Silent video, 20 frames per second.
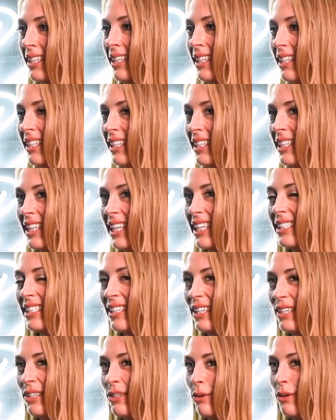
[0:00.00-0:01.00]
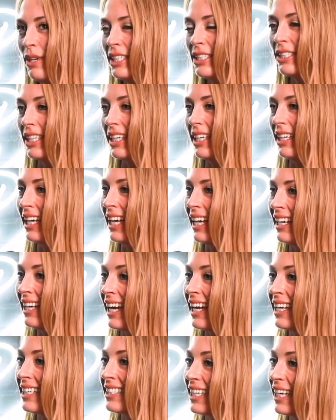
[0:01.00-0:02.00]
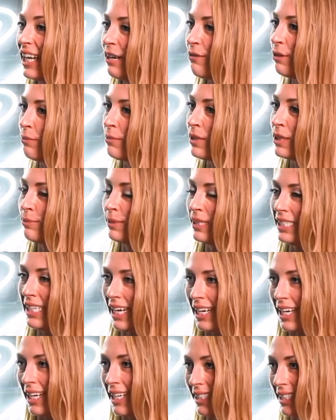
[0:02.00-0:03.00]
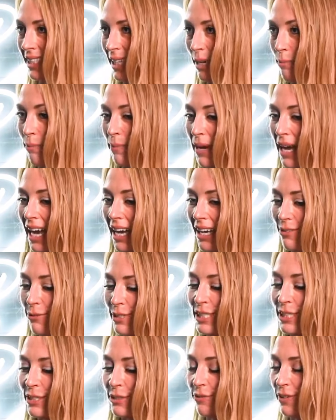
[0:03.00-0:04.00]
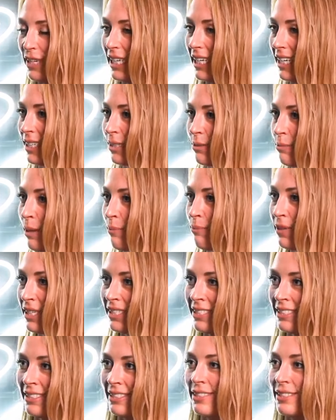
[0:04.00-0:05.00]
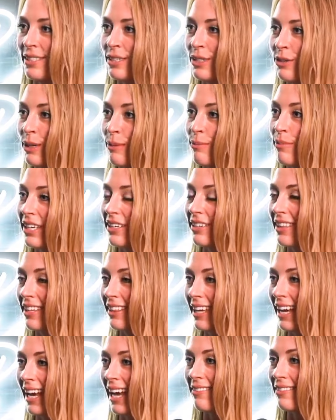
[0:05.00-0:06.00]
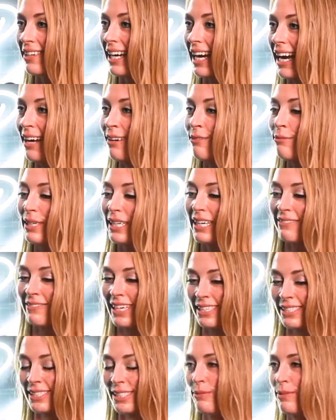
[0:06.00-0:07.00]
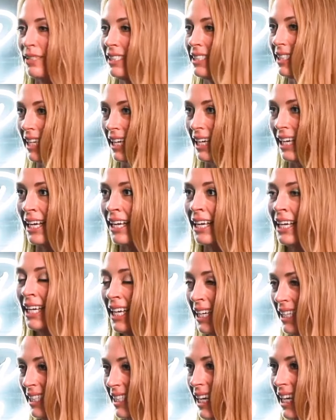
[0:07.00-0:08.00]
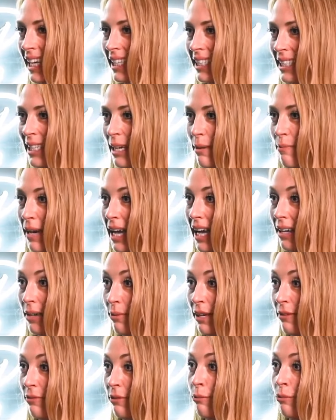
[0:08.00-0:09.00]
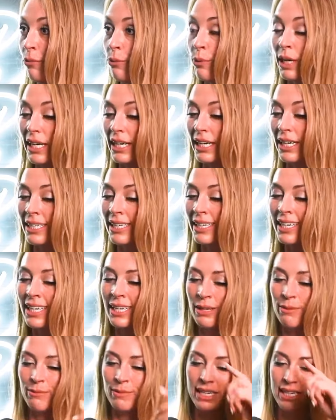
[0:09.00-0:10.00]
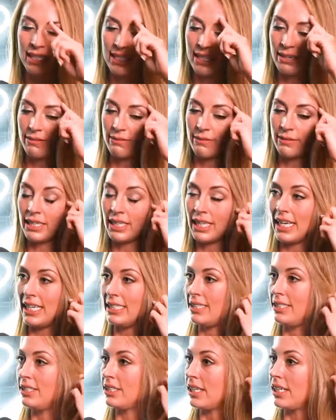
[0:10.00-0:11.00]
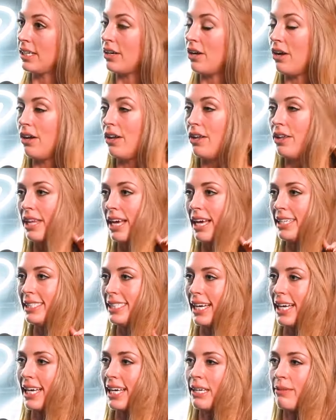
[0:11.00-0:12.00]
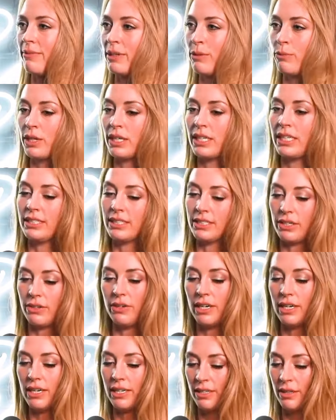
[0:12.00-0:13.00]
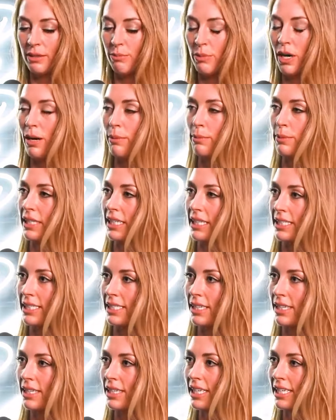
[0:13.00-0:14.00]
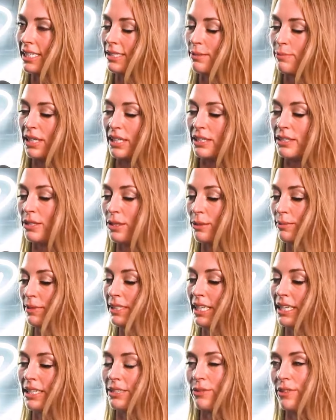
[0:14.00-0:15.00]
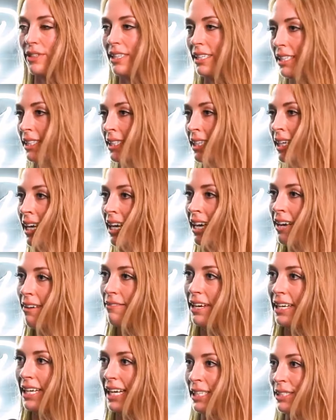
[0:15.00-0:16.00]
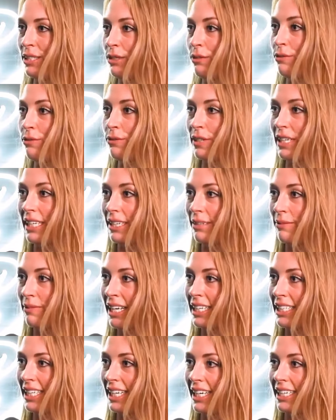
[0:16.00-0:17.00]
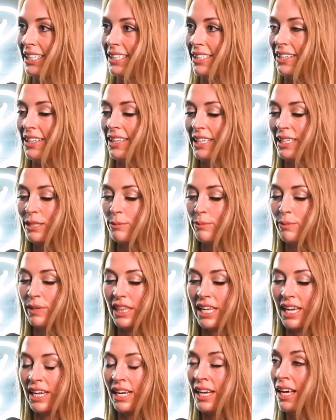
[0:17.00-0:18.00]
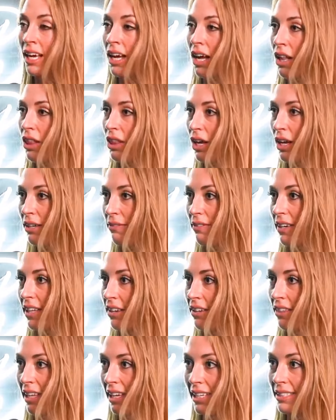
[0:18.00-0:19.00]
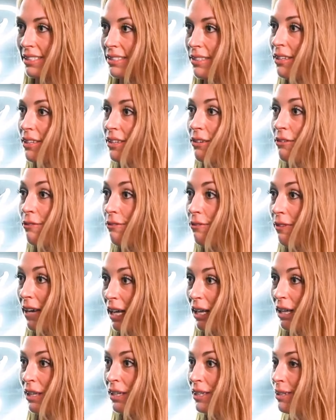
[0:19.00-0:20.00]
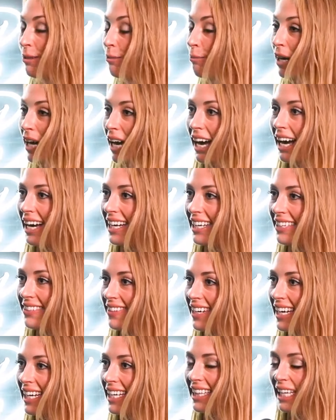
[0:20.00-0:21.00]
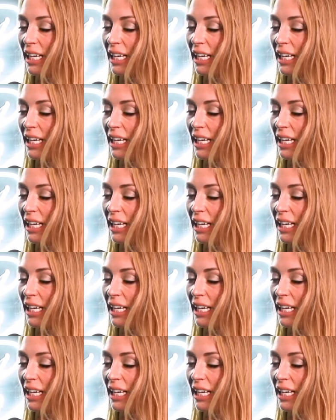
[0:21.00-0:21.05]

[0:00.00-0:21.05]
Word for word: Oh, that's a good question. And I actually have almost been taking a step back, which is funny because my businesses are doing better than they ever have. But I've actually been taking taking a step back away from work because I realized during all that time and working so hard on the properties and all this and being so obsessed with this financial freedom idea and all this, but then a lot of other things fell behind, right?